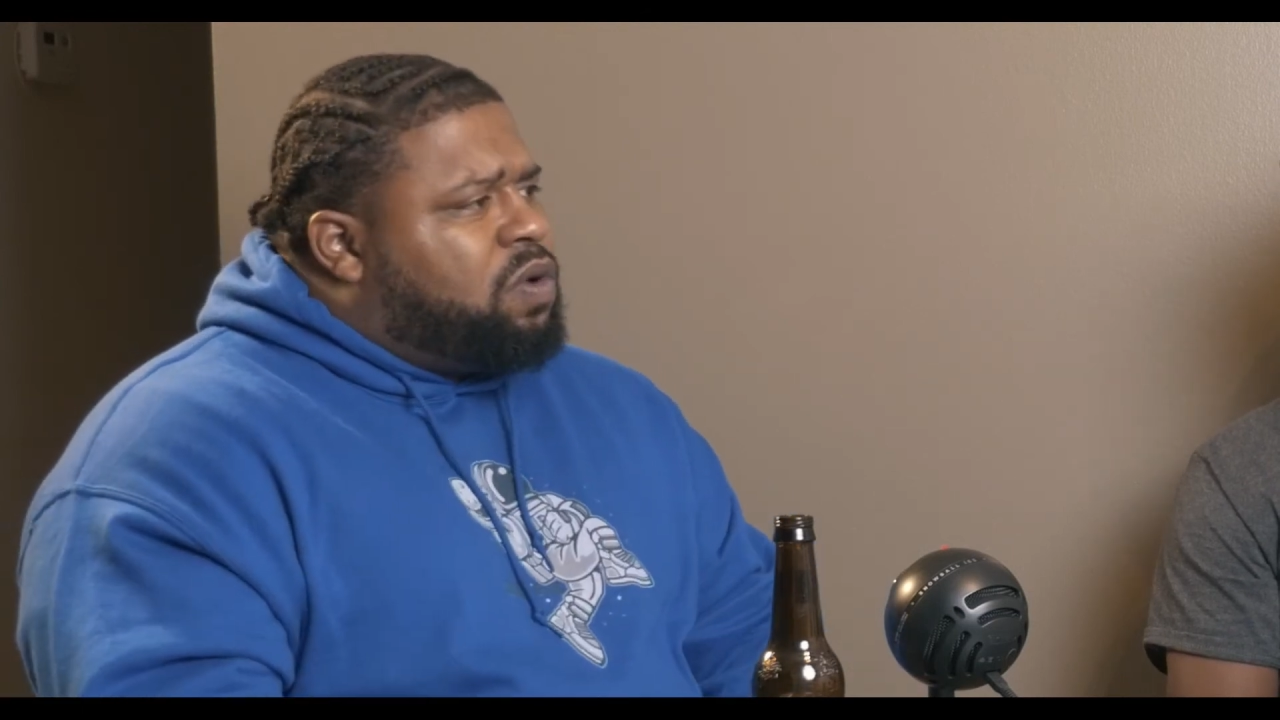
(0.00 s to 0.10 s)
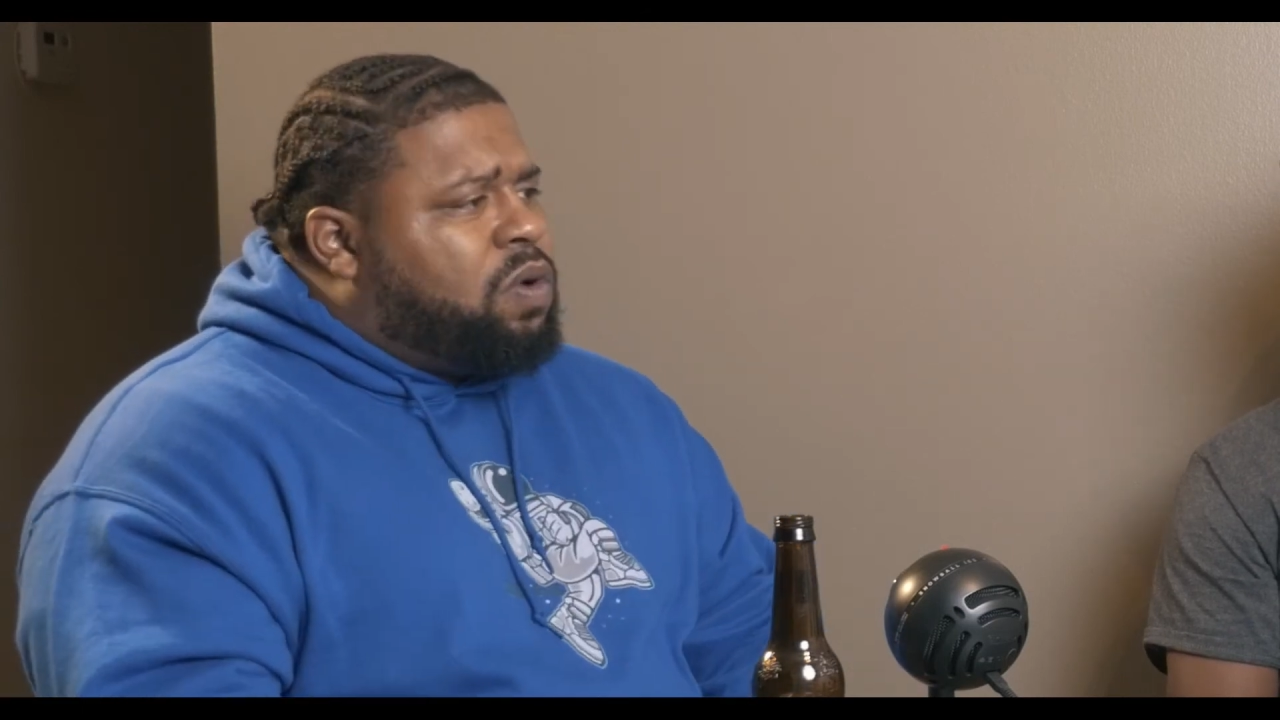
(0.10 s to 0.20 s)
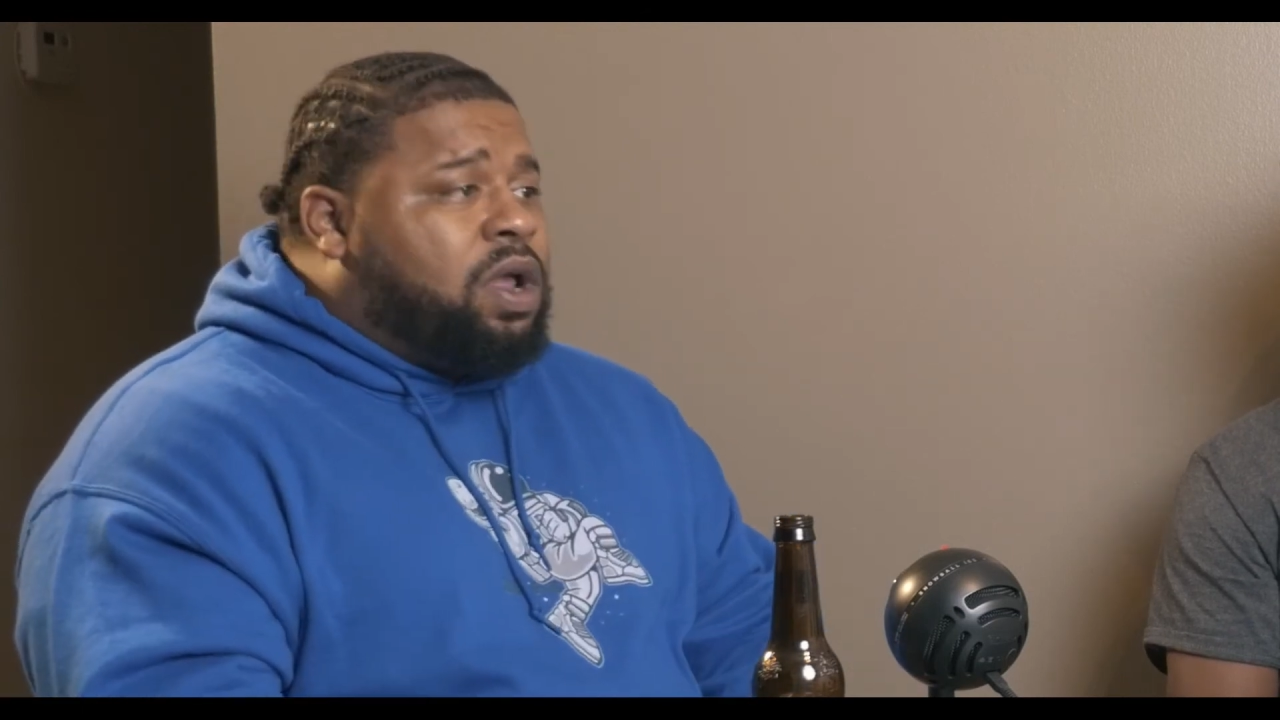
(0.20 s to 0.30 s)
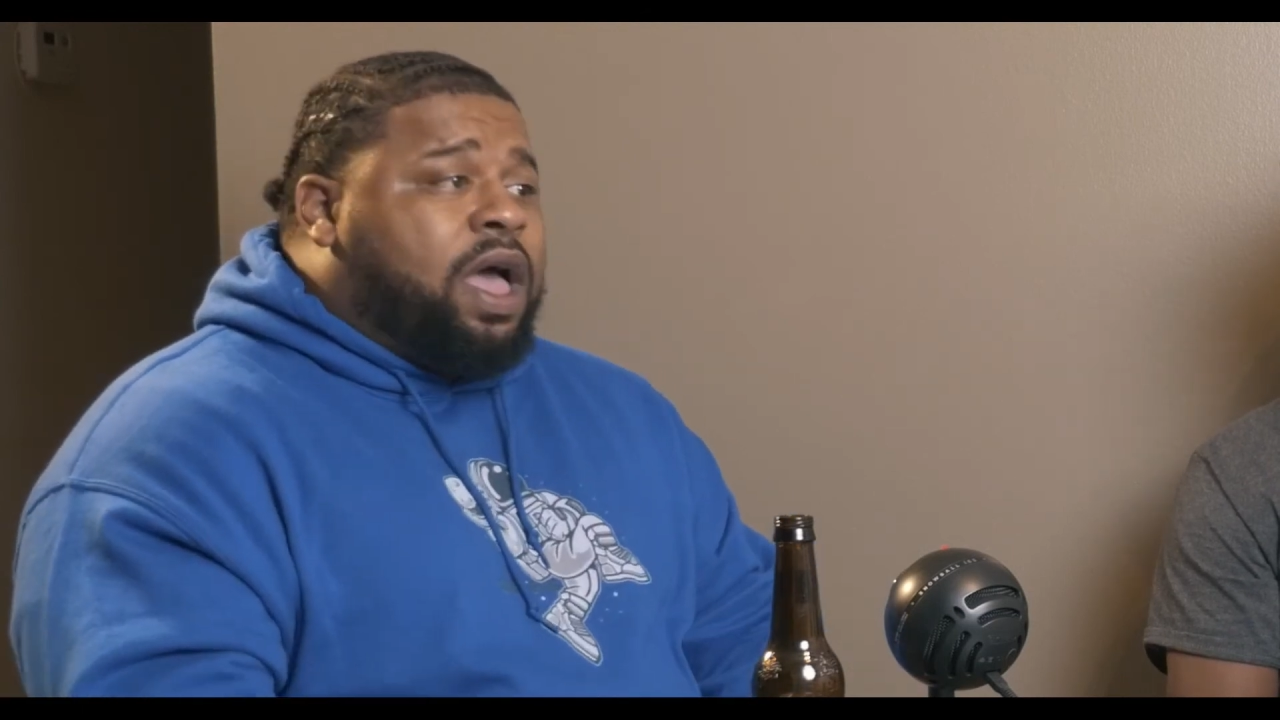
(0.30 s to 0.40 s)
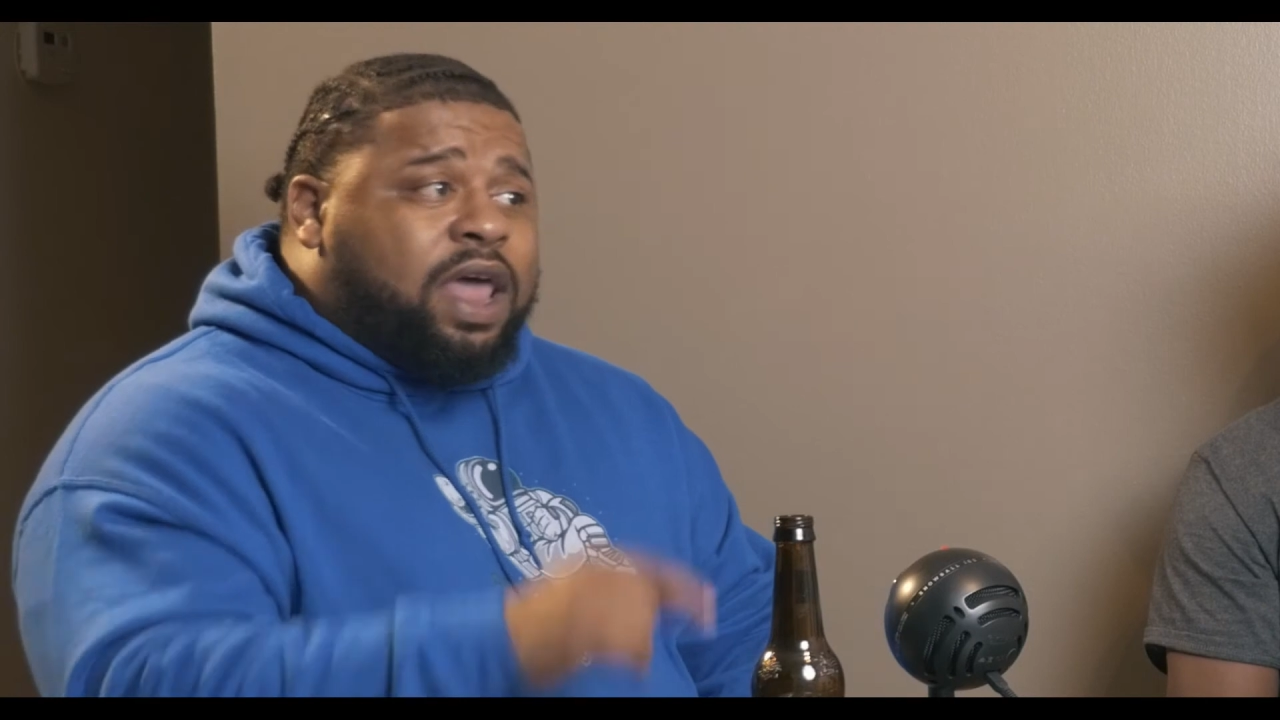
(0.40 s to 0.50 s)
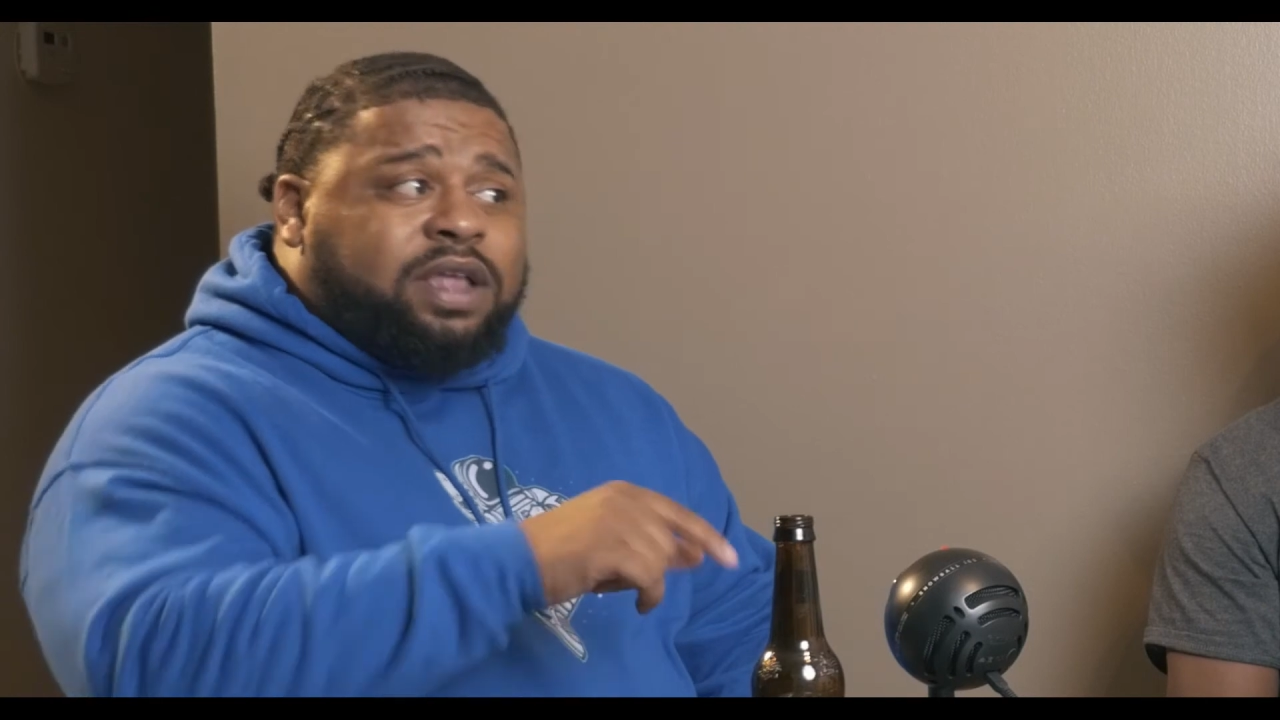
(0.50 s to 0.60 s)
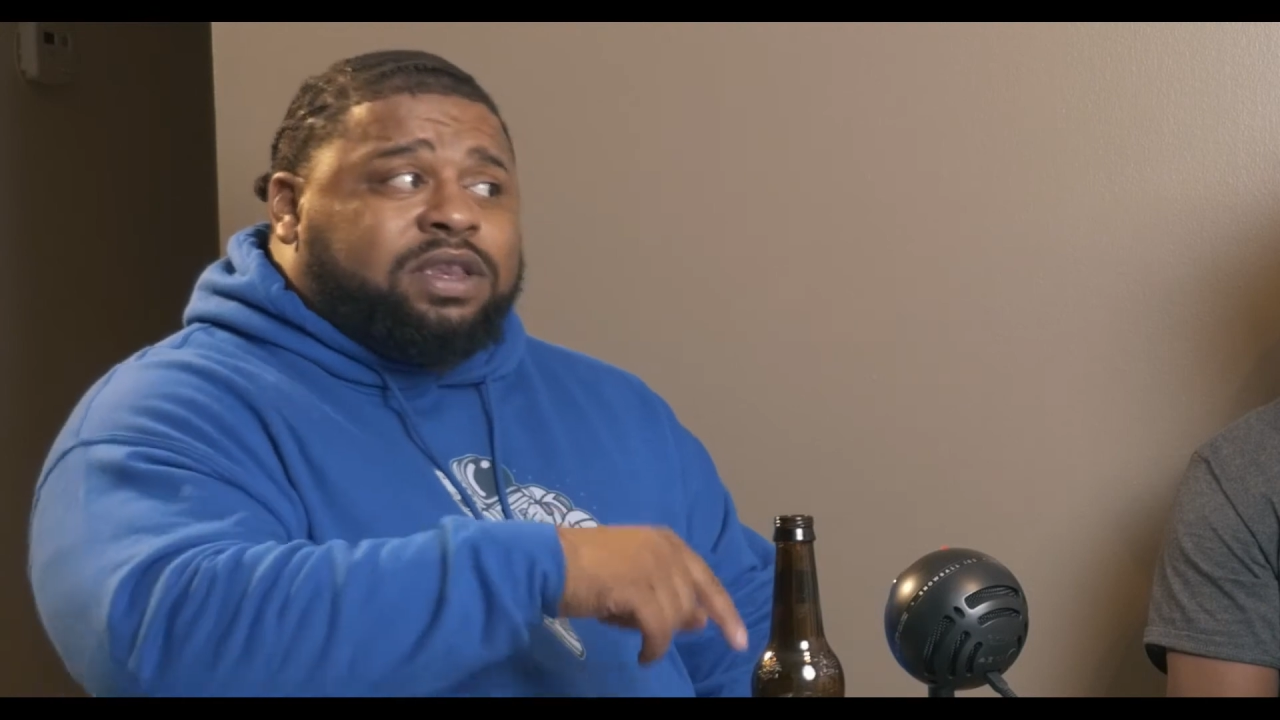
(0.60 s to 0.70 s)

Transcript: Or I like